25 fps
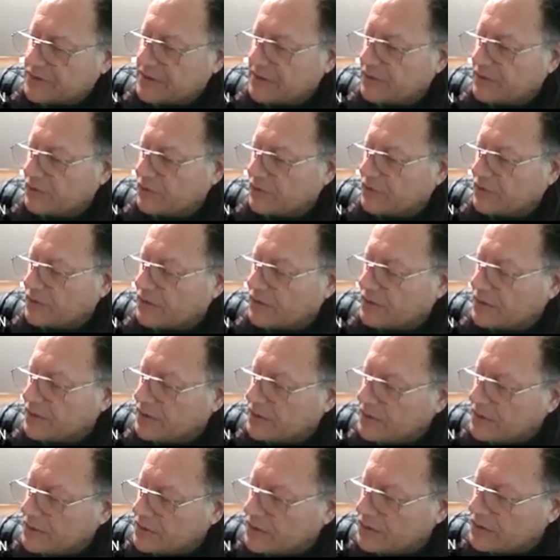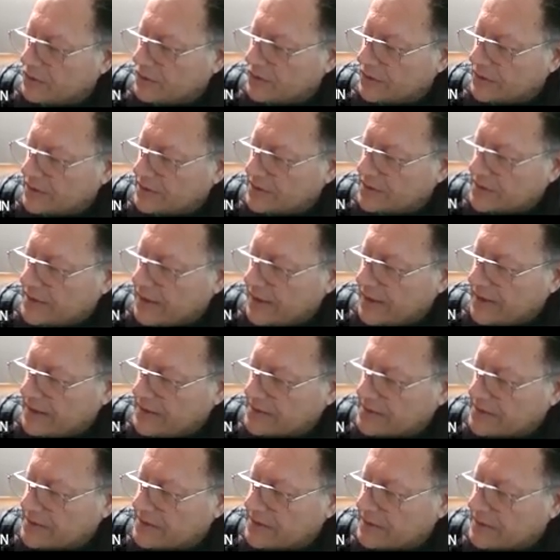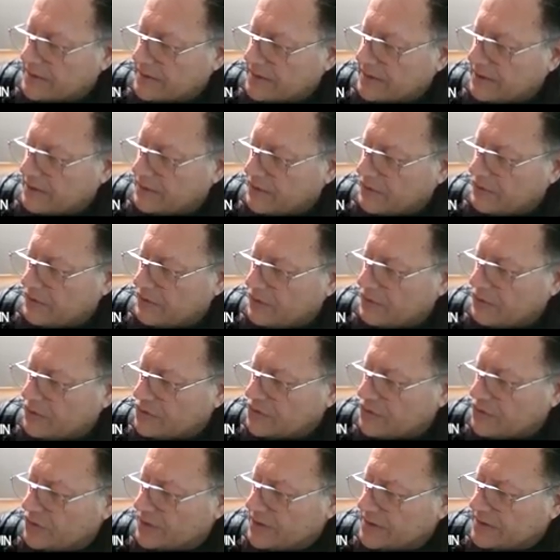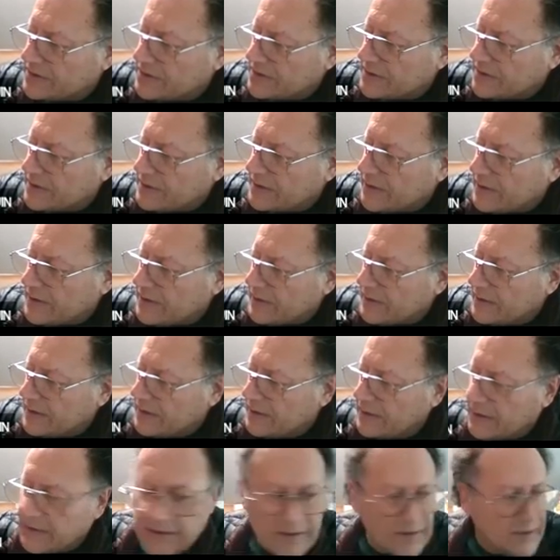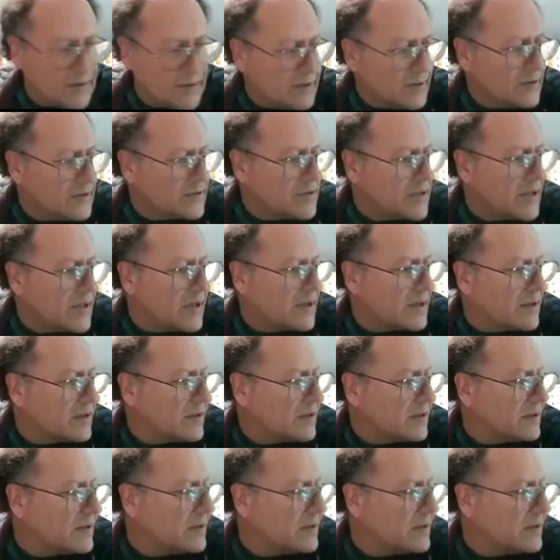the null. So in this case, the conclusion is reject